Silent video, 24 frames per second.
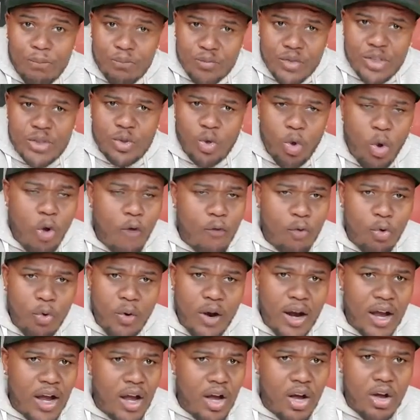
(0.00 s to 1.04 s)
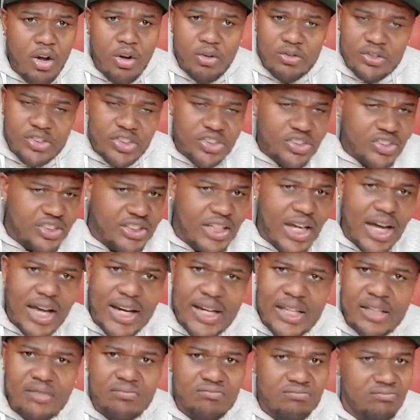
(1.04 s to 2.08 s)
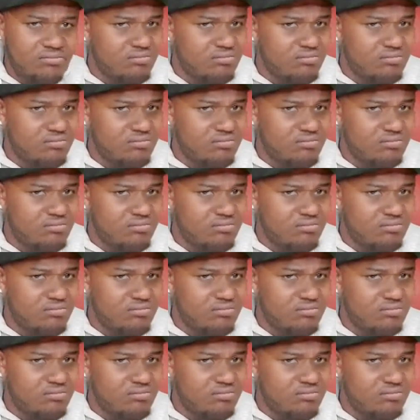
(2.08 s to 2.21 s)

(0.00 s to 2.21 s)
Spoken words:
Just overall, just solid